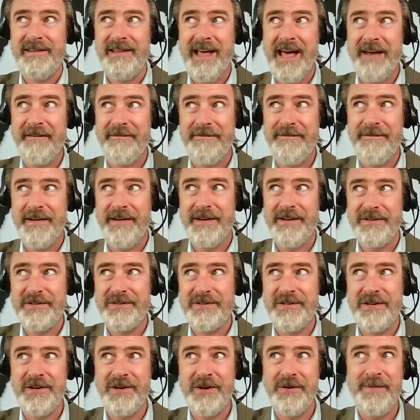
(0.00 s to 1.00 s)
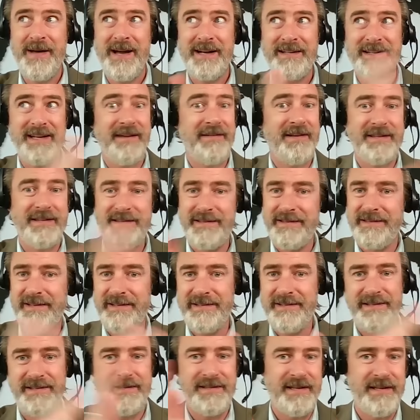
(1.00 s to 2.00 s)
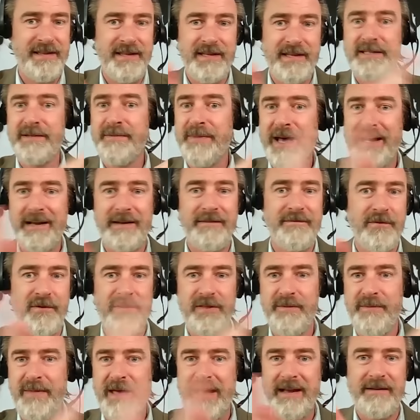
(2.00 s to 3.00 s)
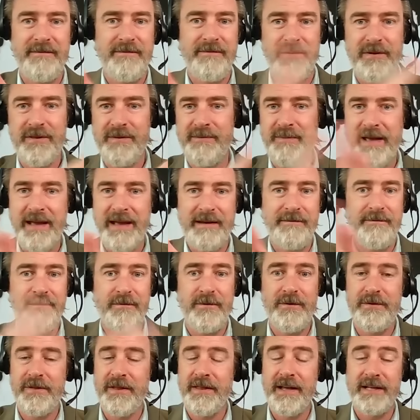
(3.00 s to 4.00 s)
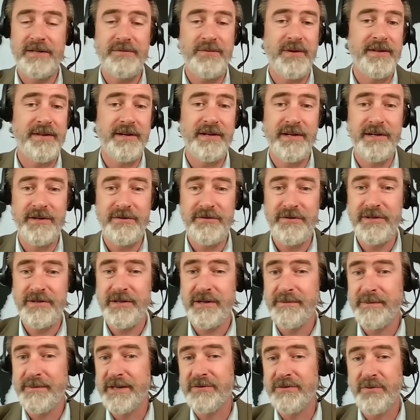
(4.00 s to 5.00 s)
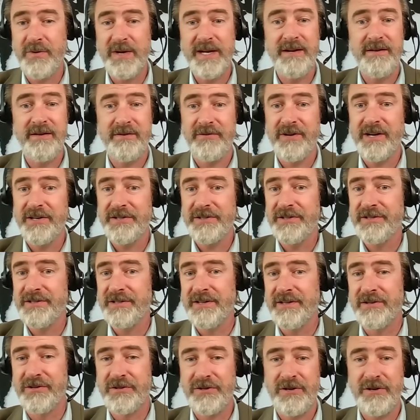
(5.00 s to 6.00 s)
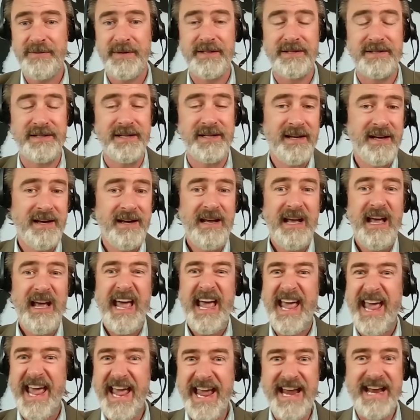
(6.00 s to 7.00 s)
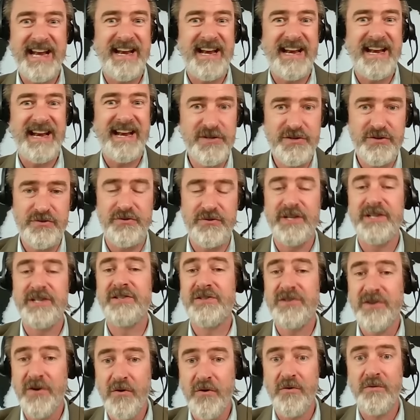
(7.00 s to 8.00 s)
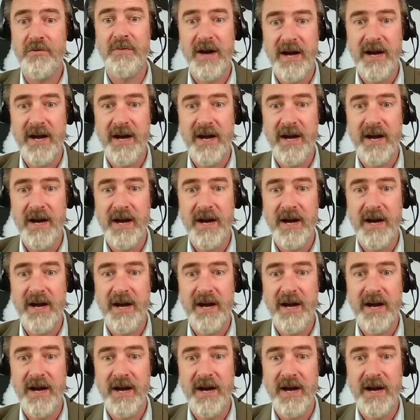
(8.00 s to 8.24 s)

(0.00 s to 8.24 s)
That fails, so you go back. It's this is this is the back and forth and back and forth and back and forth, and that's why the countries that are between the Russians and the Germans hate history so